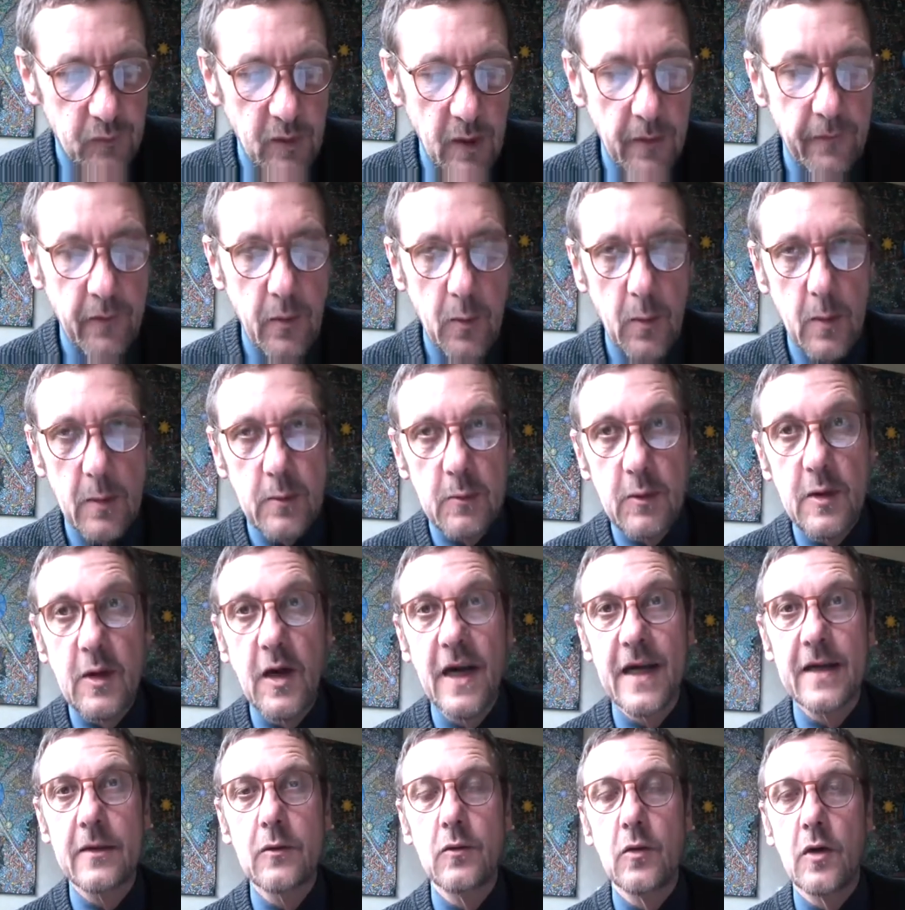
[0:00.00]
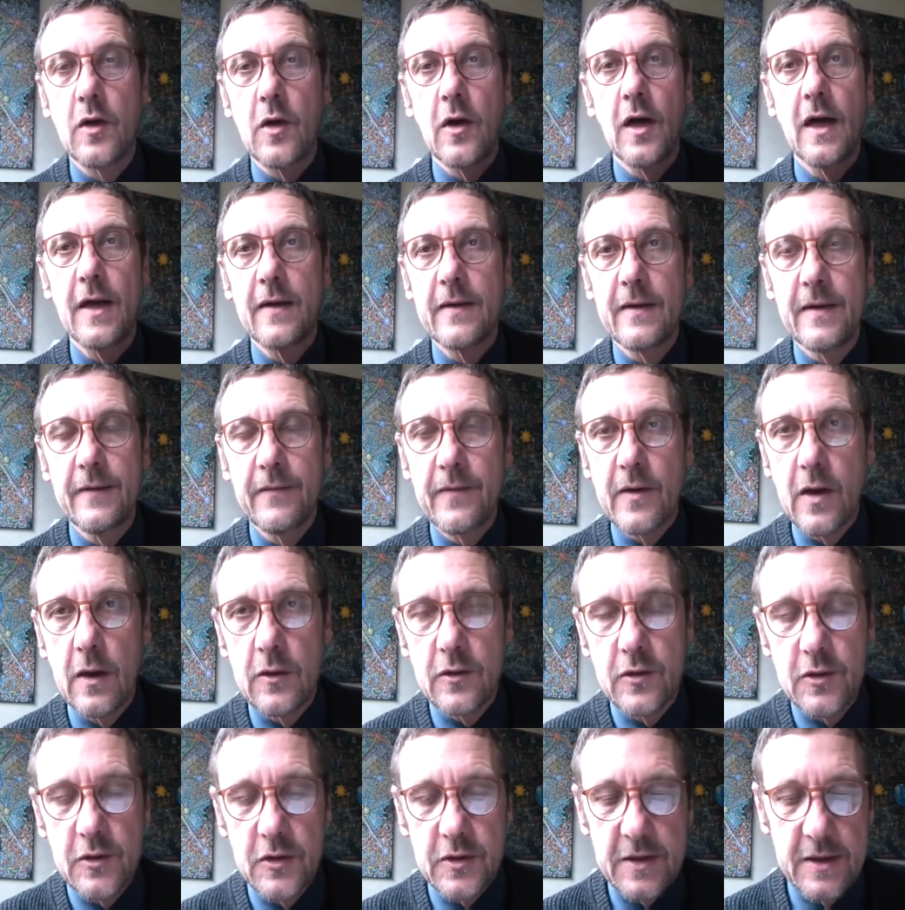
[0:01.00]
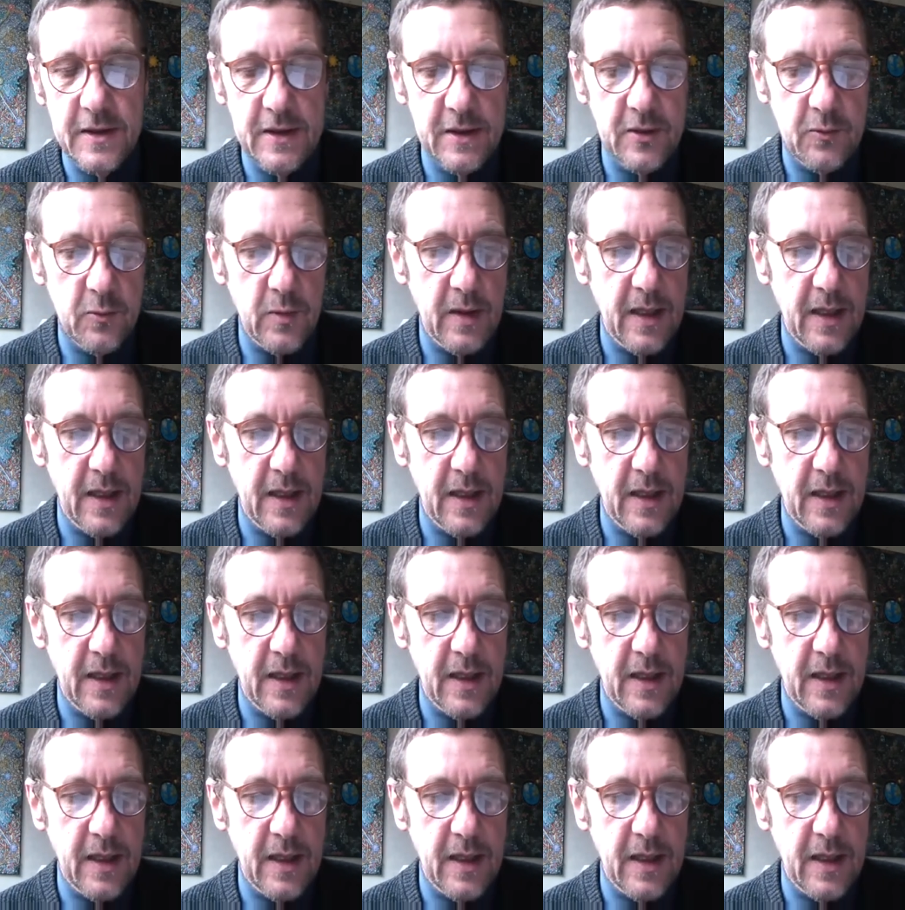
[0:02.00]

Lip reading: For when we connect to a collective consciousness,